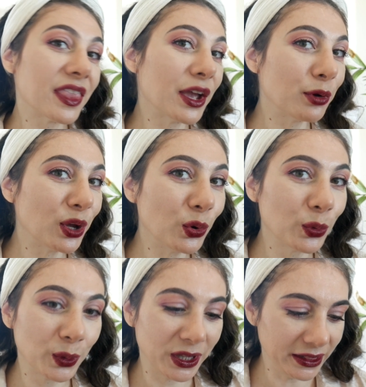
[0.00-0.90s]
There we go,
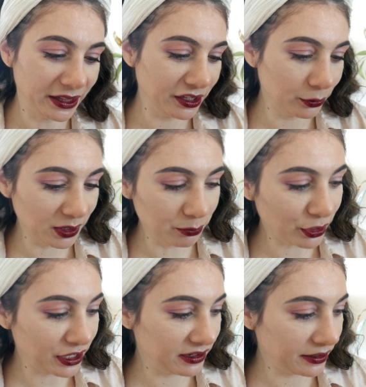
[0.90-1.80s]
a little bit
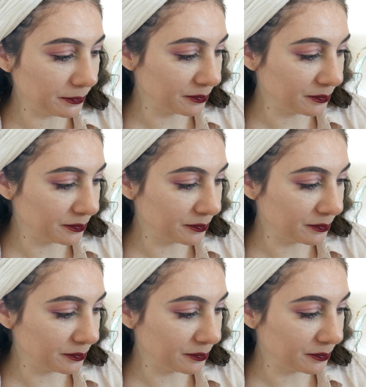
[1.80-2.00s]
brighter.